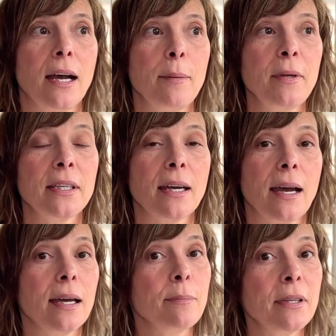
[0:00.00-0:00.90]
I mean,
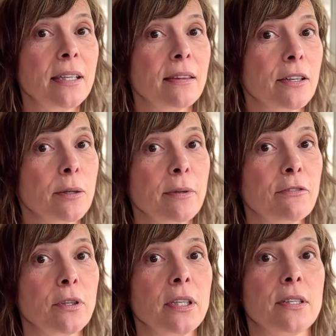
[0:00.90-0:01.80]
I'd been in therapy
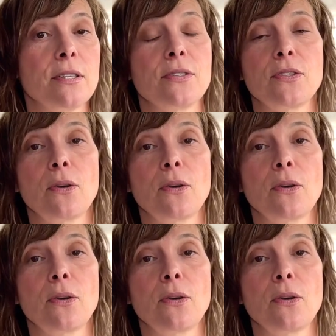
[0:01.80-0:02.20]
for years,